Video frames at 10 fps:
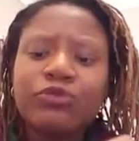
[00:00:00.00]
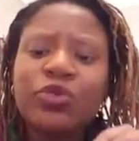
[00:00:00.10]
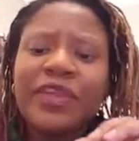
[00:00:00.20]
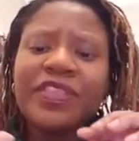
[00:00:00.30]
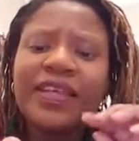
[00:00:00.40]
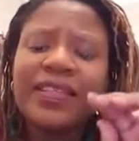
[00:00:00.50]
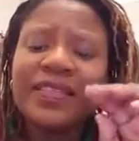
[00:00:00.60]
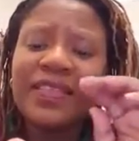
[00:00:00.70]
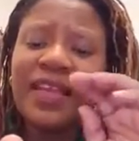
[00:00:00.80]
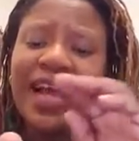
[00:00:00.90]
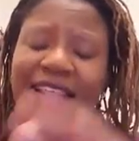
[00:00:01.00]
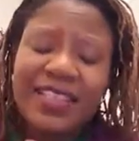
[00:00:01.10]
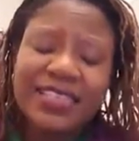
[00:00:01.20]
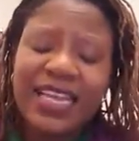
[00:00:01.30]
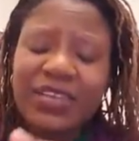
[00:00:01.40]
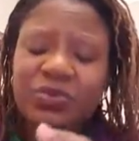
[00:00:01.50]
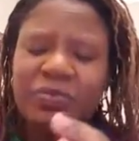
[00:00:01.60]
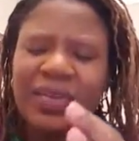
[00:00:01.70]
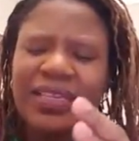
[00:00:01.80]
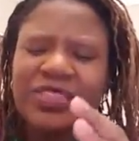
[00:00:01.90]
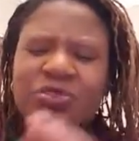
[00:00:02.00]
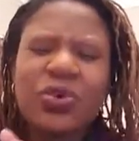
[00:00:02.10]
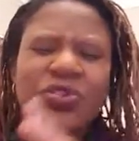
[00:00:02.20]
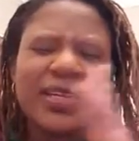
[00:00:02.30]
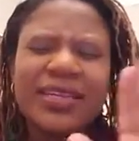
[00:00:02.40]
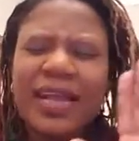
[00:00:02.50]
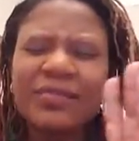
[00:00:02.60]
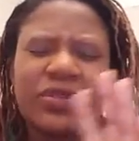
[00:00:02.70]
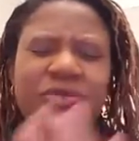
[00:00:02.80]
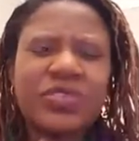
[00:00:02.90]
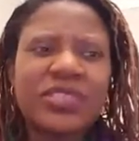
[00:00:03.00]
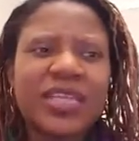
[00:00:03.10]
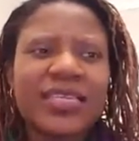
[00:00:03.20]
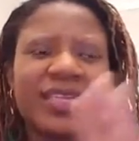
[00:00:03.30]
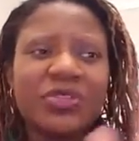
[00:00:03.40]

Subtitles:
So I think the other side would be a total and absolute disaster.